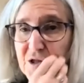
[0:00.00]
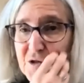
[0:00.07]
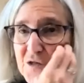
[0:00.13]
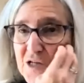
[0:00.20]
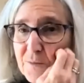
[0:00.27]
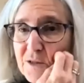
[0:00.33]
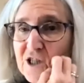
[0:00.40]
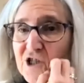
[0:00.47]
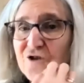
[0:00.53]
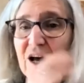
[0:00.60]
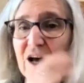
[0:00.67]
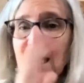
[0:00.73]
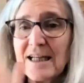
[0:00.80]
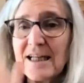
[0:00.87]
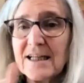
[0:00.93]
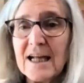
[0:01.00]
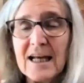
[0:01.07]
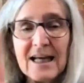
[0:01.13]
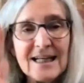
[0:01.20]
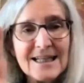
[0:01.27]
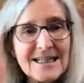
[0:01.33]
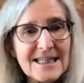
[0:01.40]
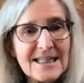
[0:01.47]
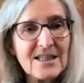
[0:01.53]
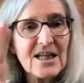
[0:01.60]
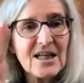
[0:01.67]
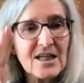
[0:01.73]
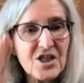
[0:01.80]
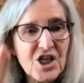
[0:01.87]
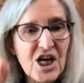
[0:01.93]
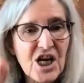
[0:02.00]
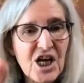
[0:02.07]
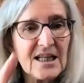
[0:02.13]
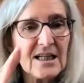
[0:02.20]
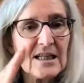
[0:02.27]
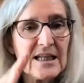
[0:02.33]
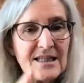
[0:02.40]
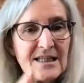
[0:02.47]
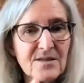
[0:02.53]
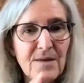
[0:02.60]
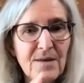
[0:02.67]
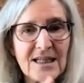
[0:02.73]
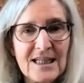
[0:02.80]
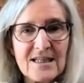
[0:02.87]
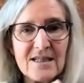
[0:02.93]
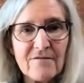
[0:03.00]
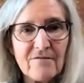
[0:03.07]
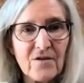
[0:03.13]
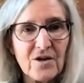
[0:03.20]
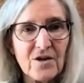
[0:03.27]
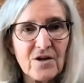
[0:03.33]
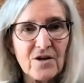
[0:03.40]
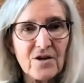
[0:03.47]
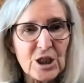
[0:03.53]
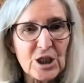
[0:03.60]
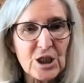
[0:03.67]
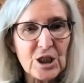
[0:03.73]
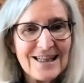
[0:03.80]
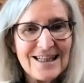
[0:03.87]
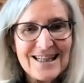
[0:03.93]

So I'm going to try and touch on as many different